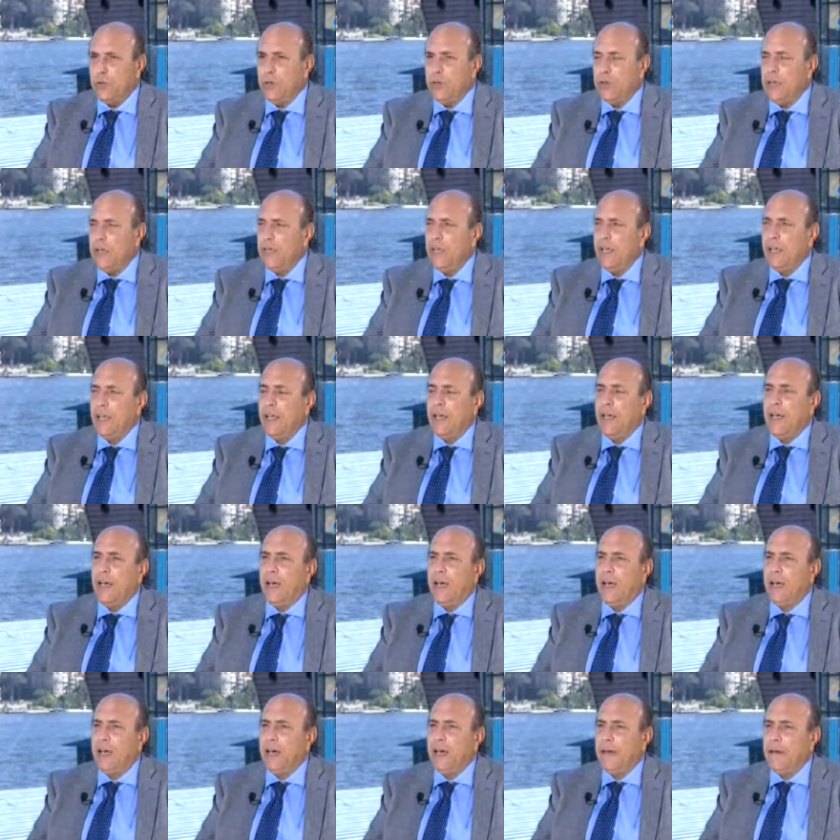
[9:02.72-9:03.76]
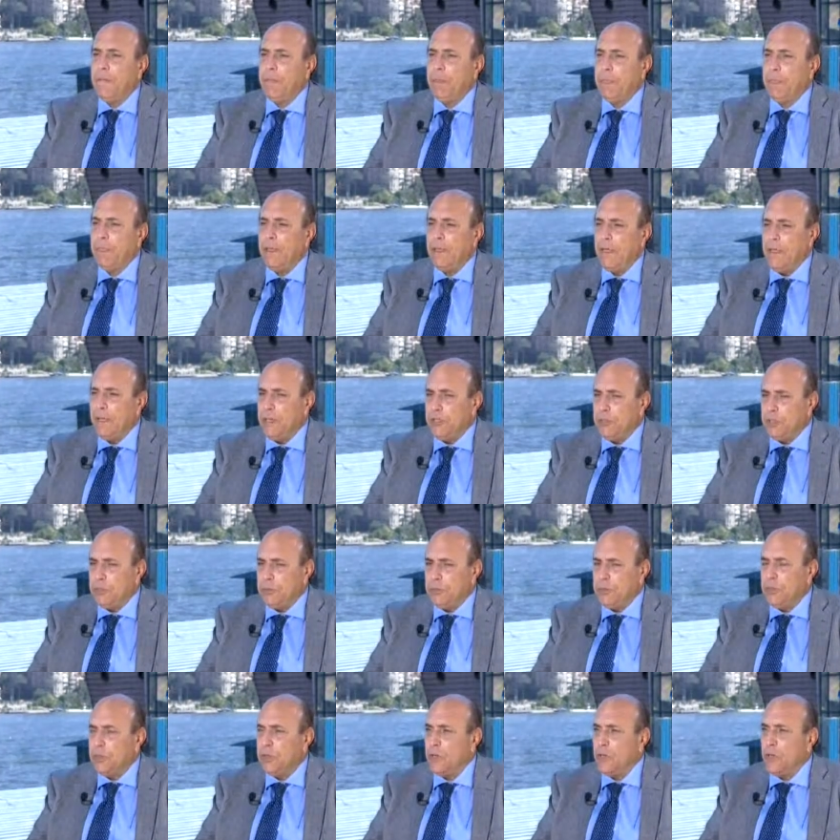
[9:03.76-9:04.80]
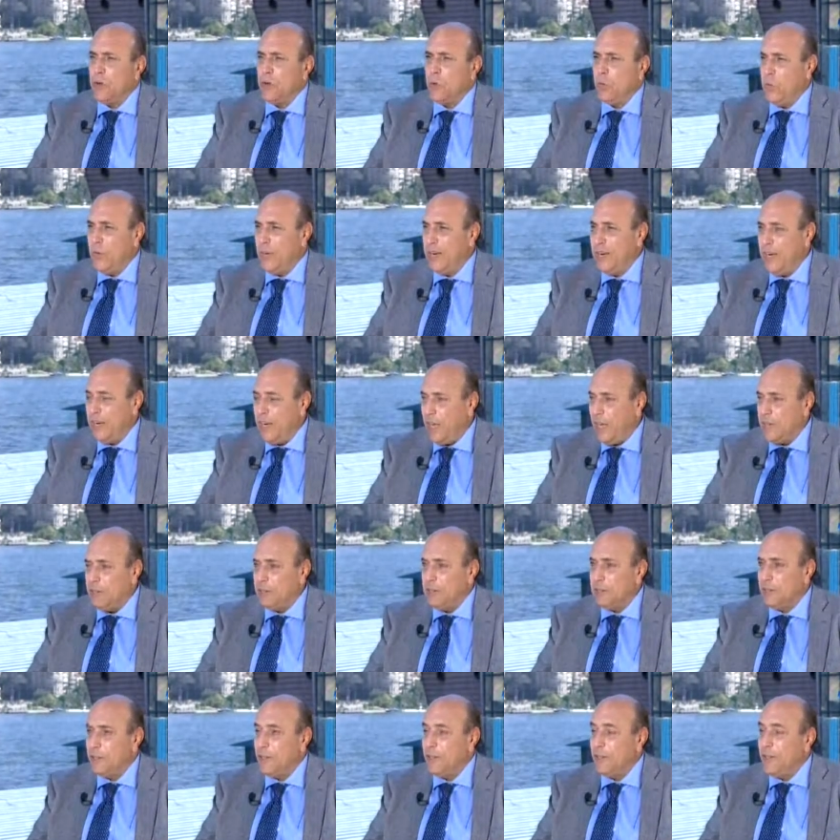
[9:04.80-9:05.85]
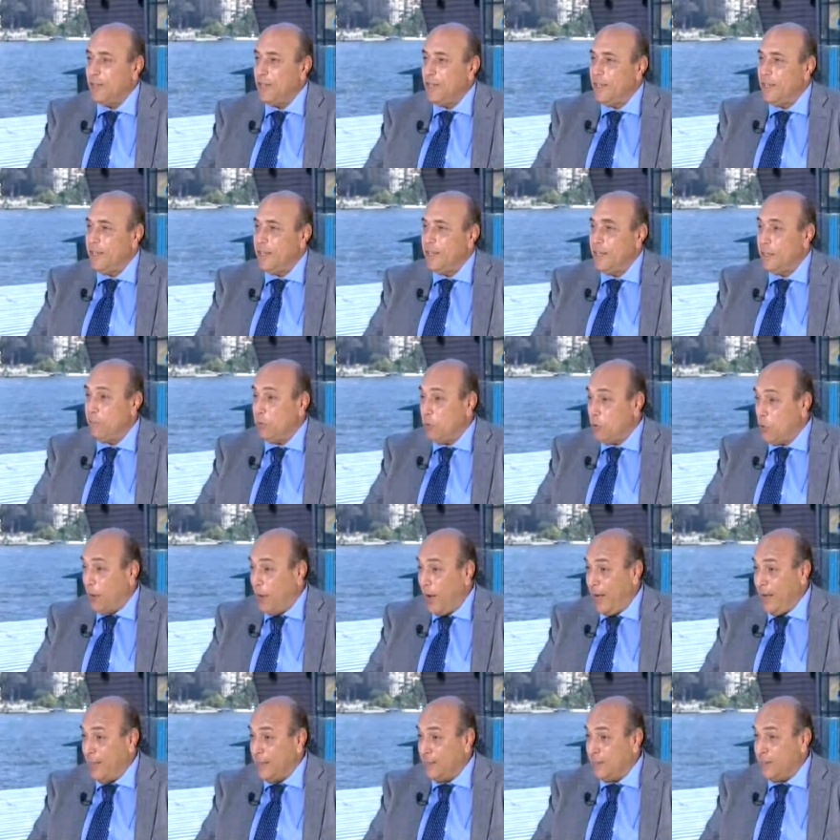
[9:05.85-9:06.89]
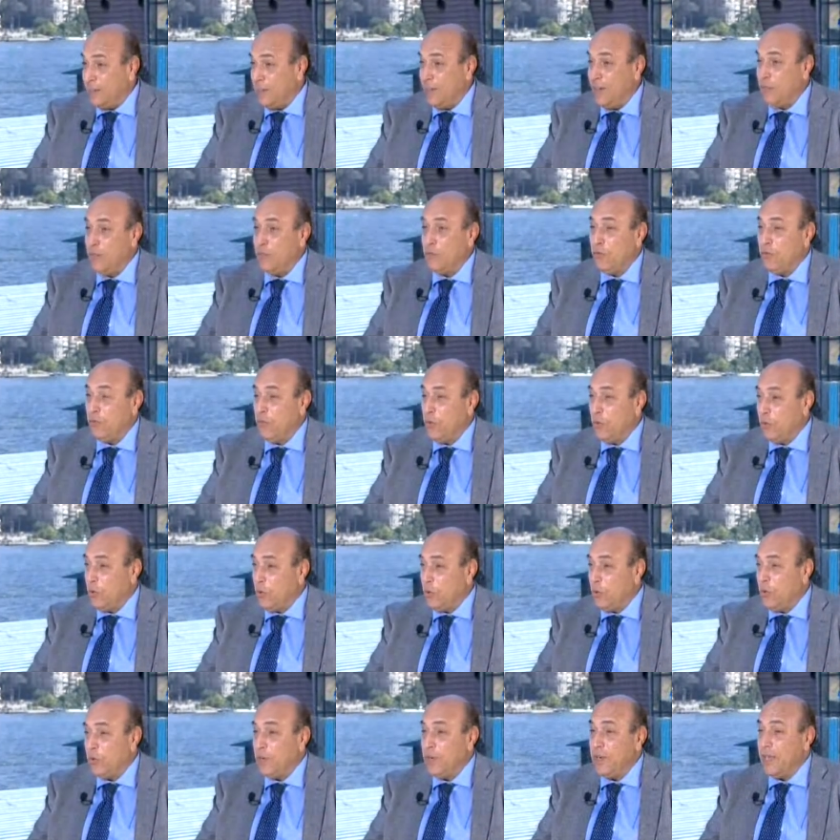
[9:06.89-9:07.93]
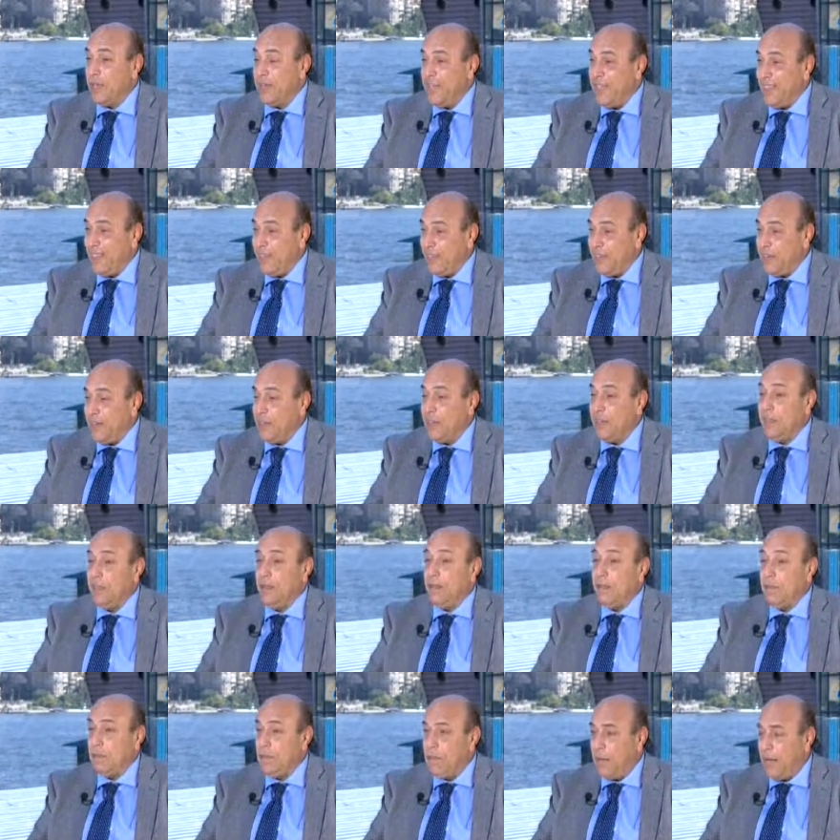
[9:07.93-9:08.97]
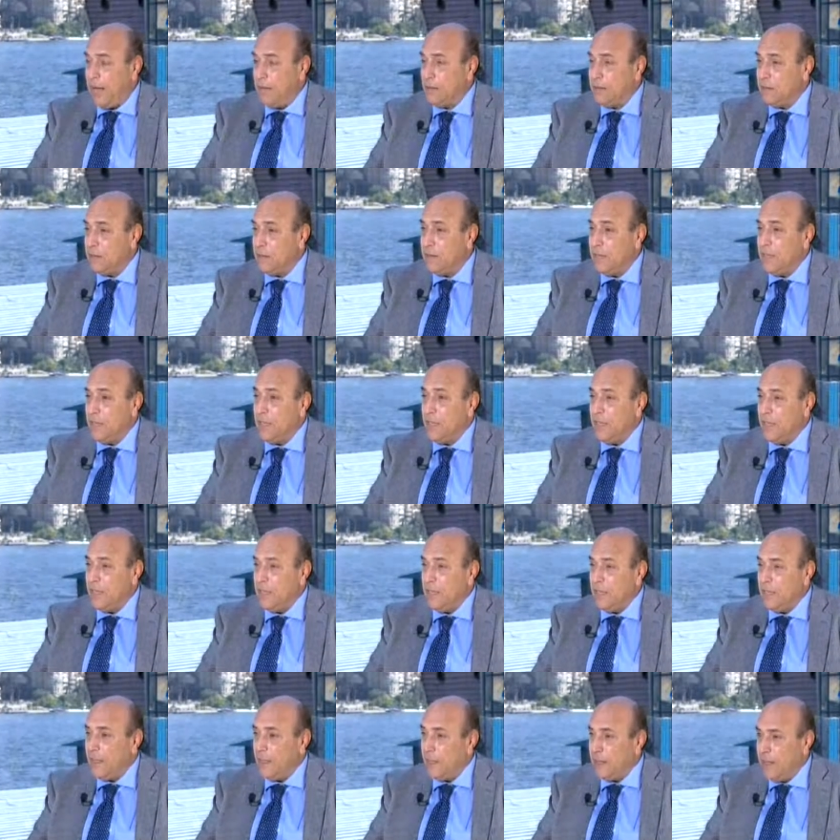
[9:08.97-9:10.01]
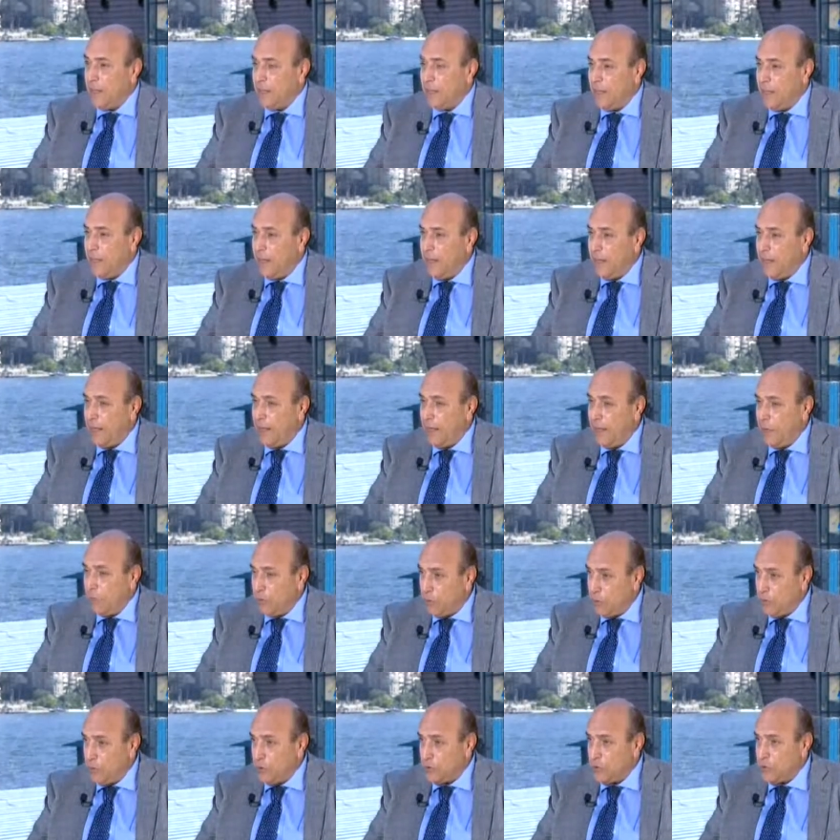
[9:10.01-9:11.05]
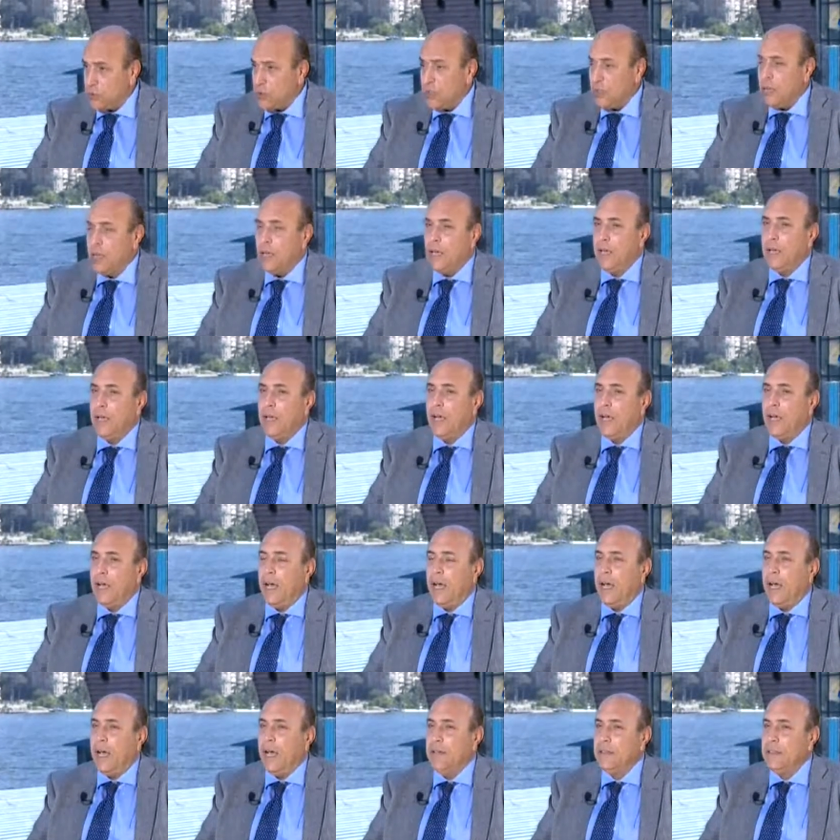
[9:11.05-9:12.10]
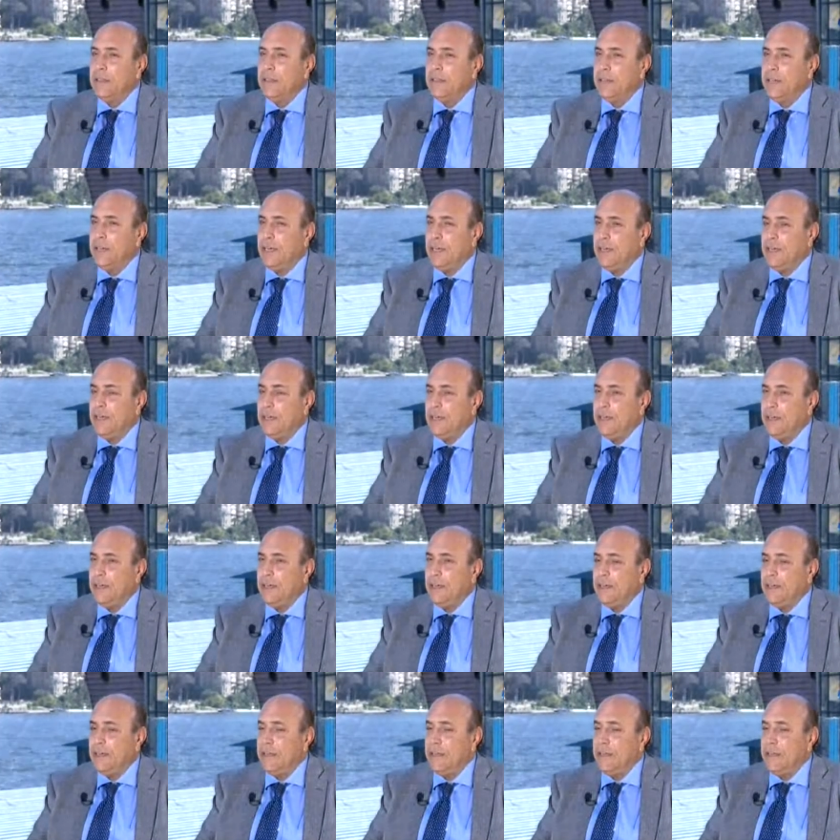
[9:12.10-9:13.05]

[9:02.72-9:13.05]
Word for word: all. Um, Egypt will not keep quiet for any bad uh, influence. Yes. And uh,